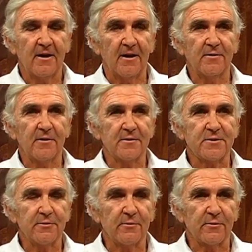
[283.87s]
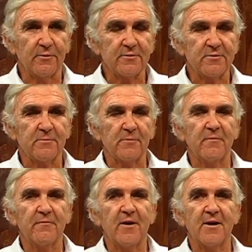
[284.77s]
and girls too, of course, but
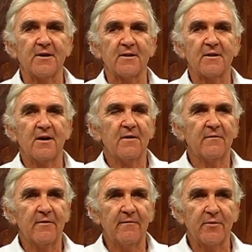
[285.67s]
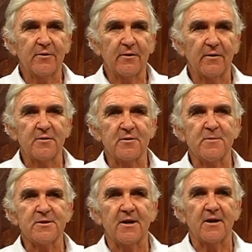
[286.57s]
we find that for every girl who's
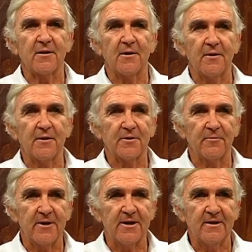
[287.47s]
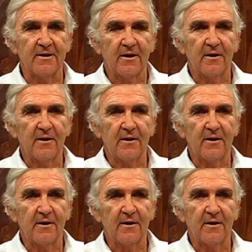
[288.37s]
missed out on learning to read